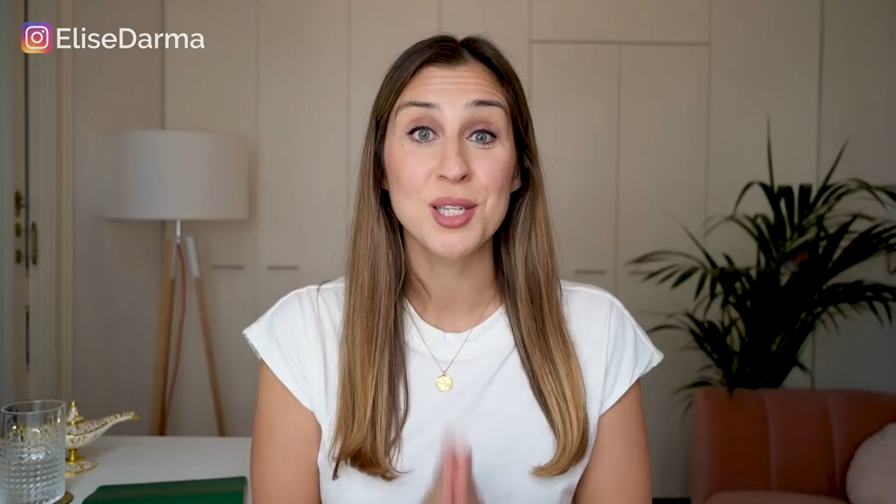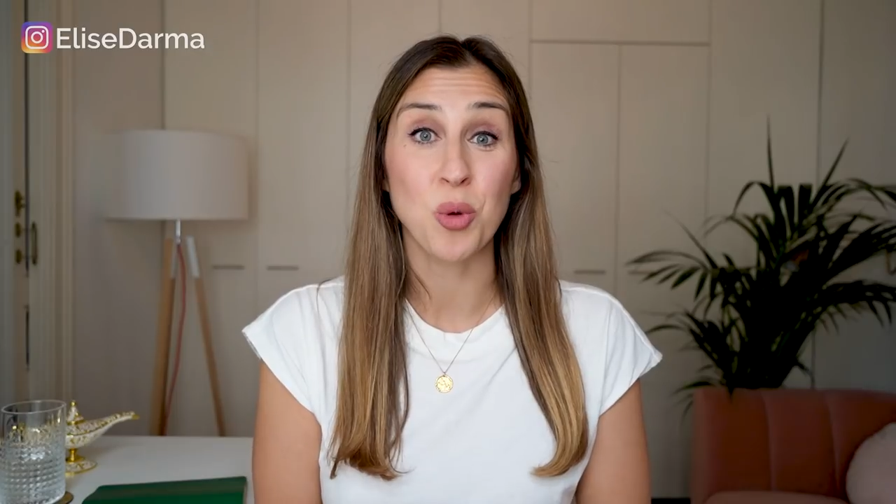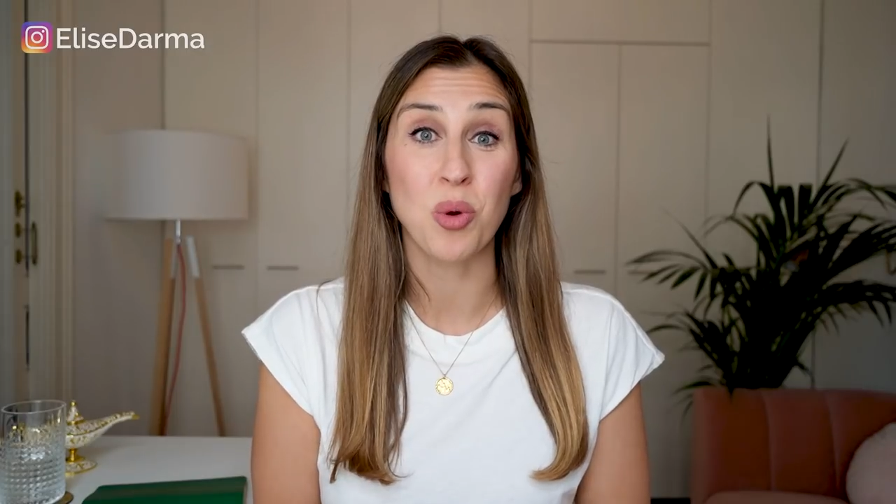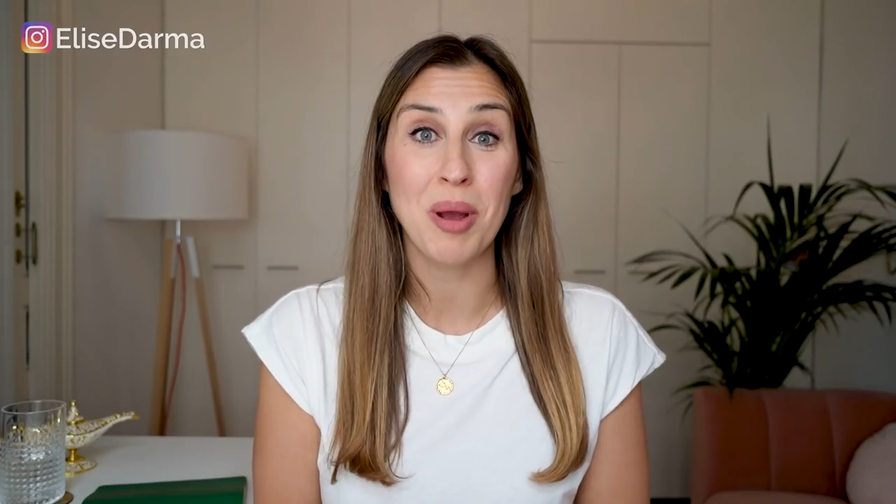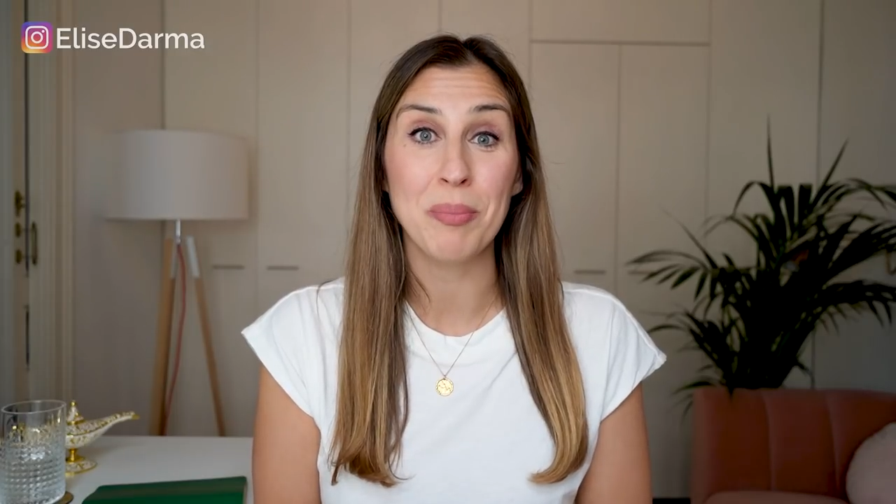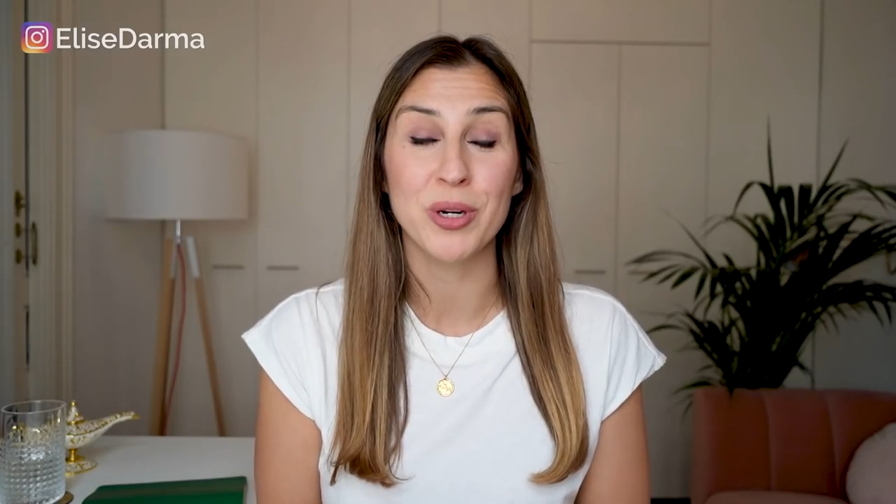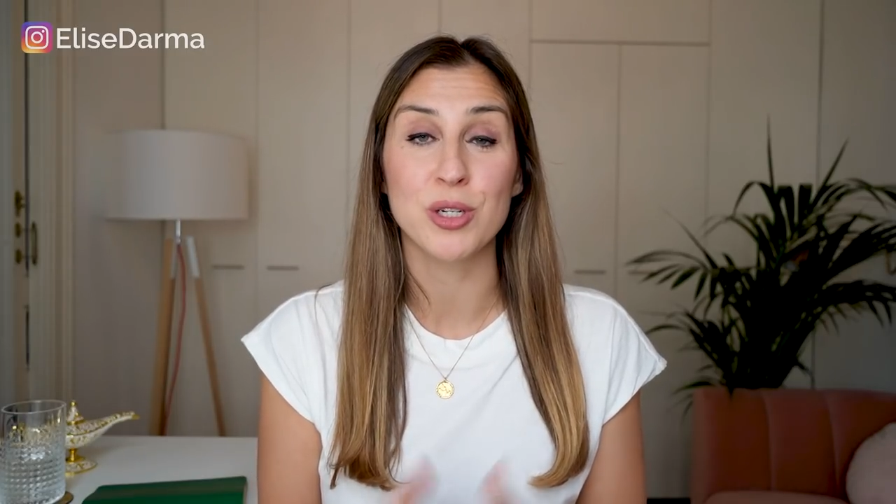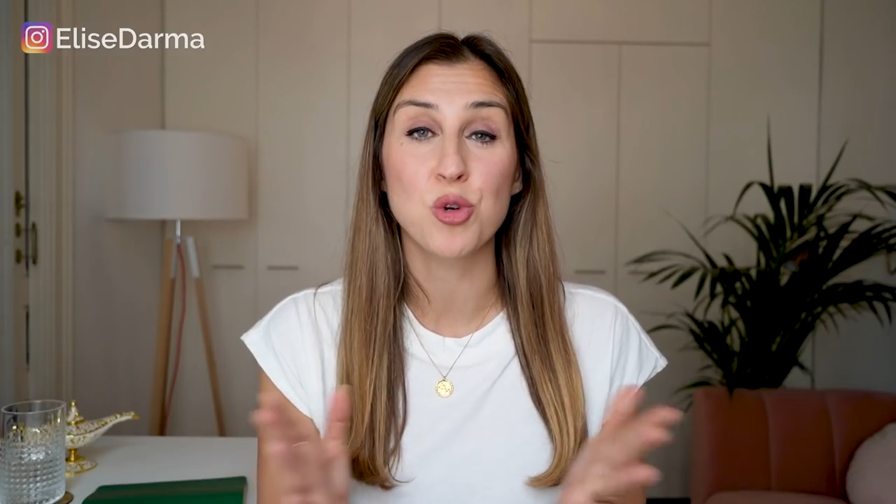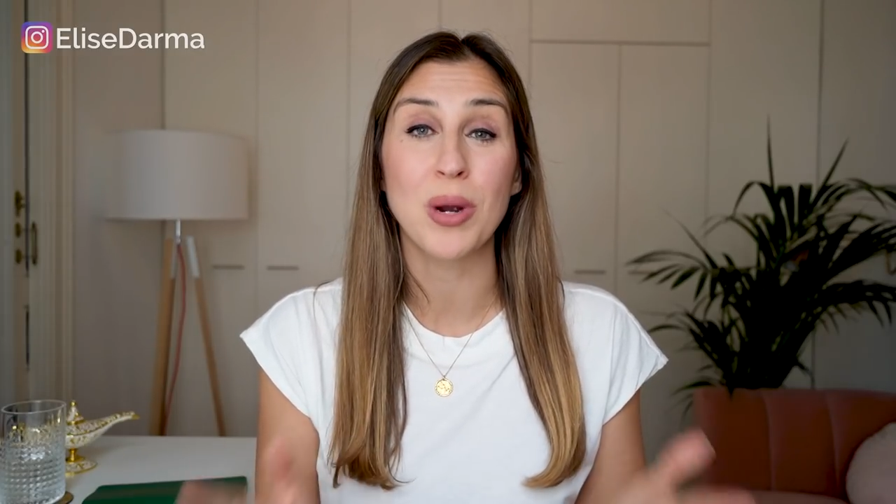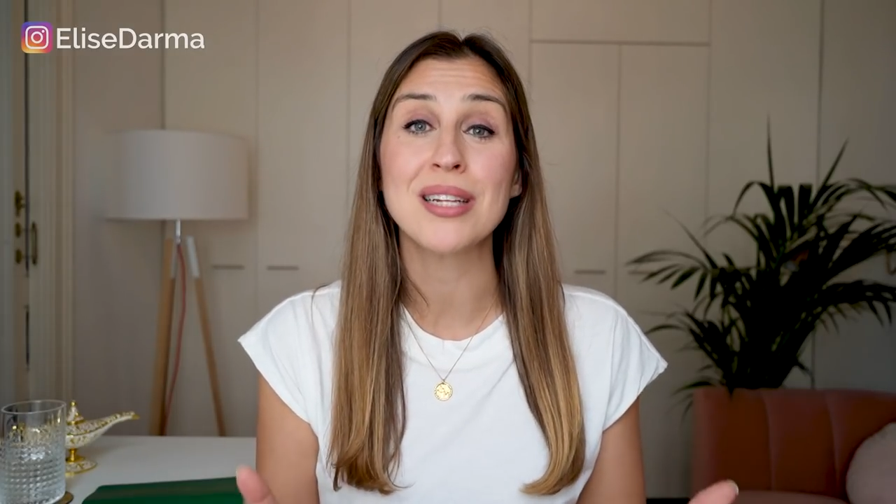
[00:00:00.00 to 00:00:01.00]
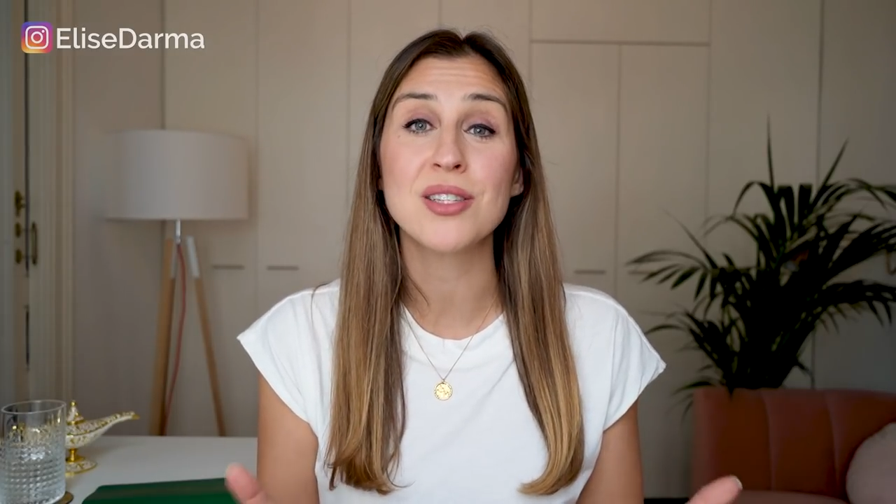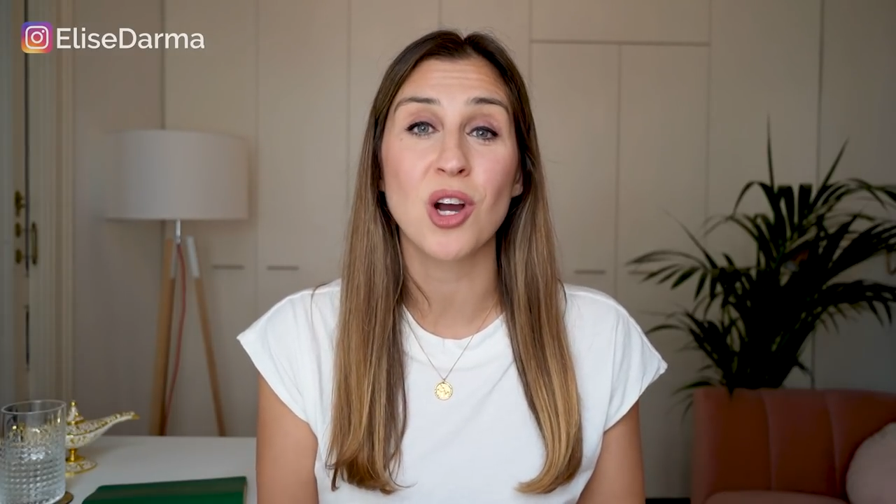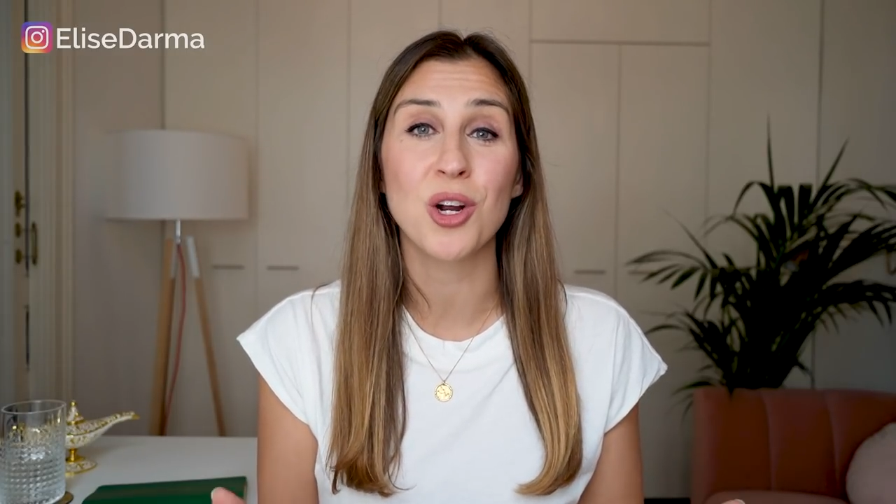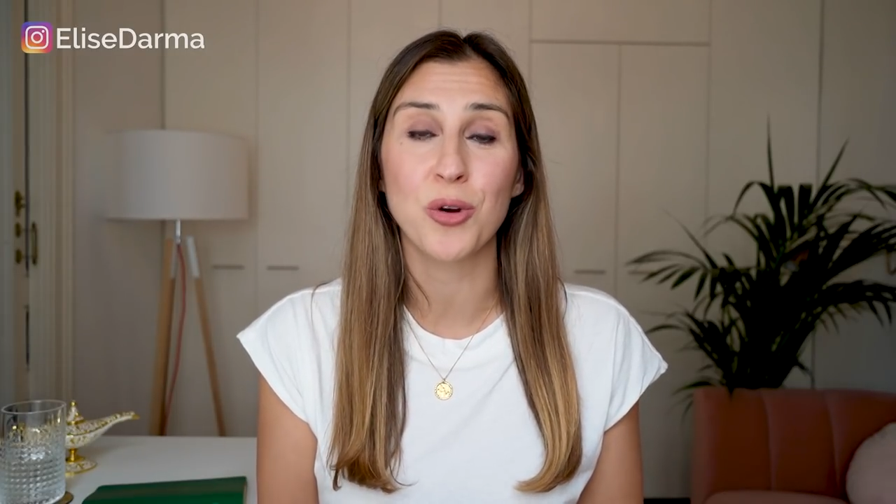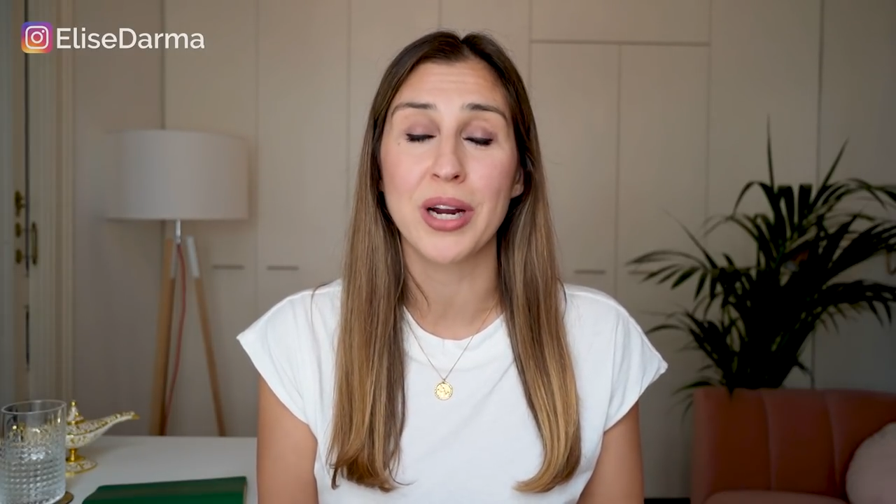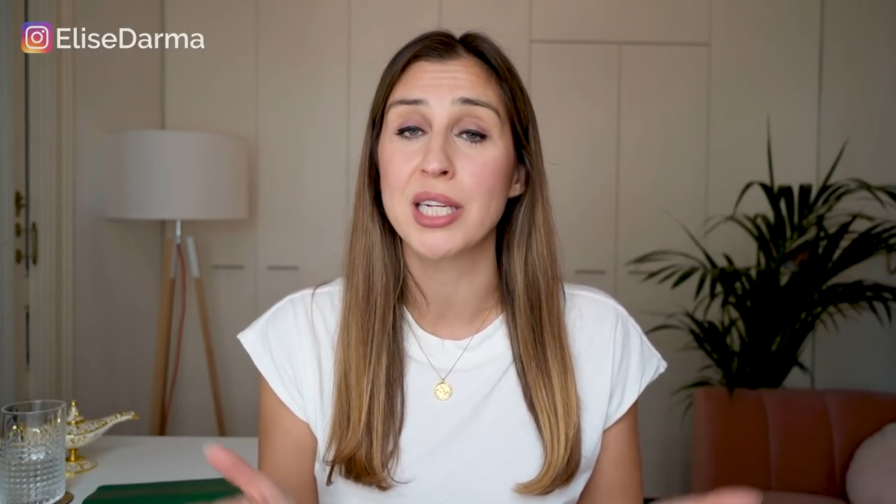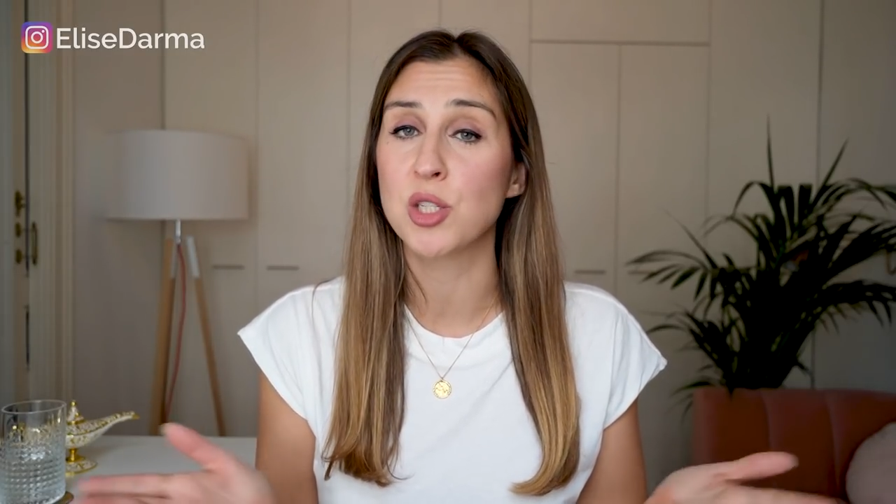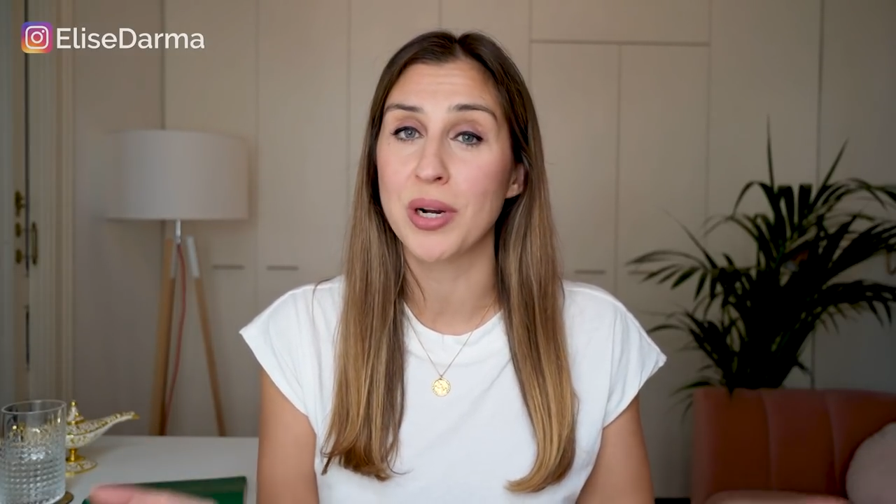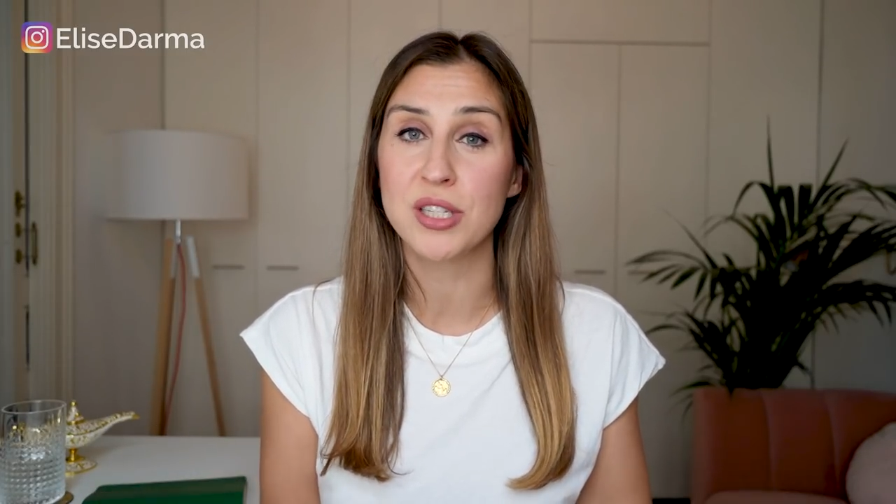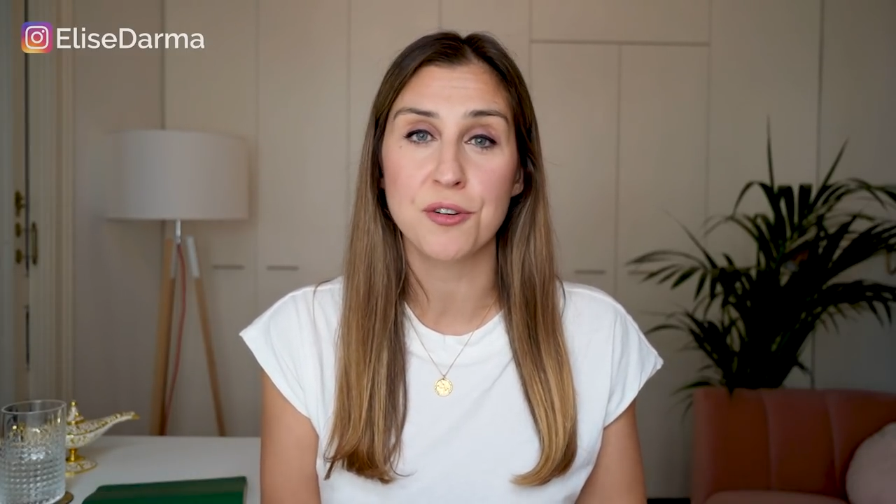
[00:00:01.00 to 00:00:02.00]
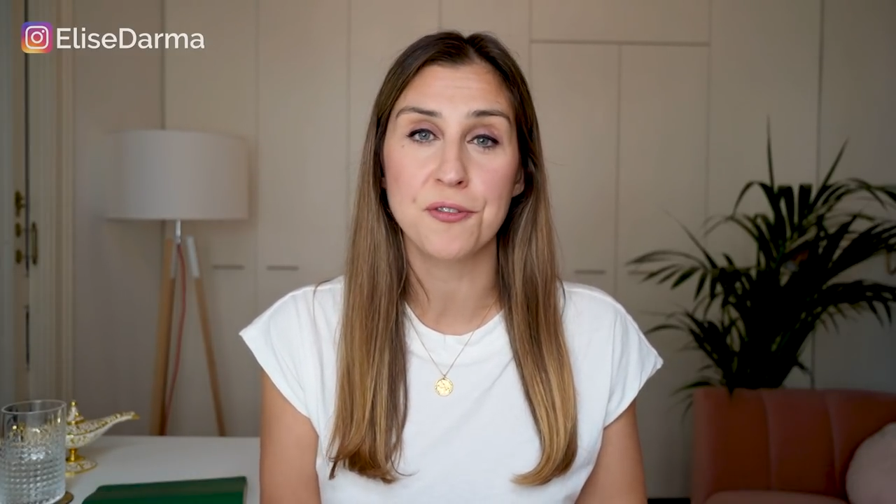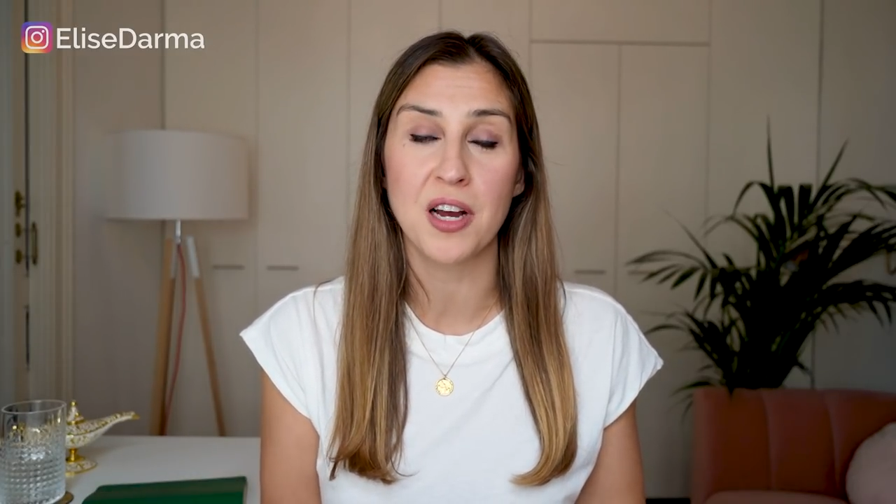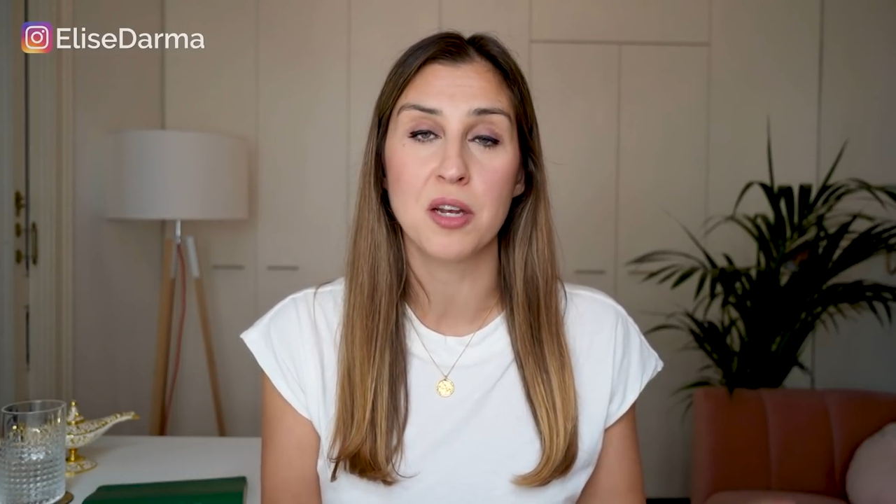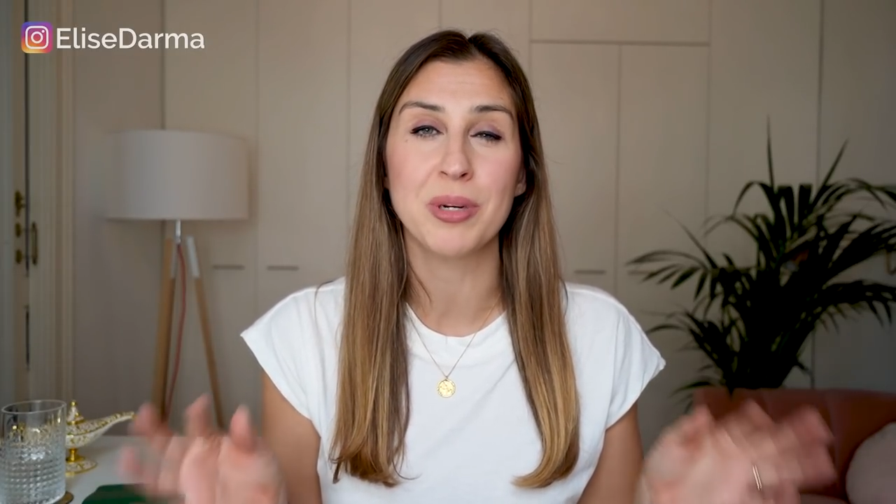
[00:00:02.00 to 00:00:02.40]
So remember, trends are great, trends are fun,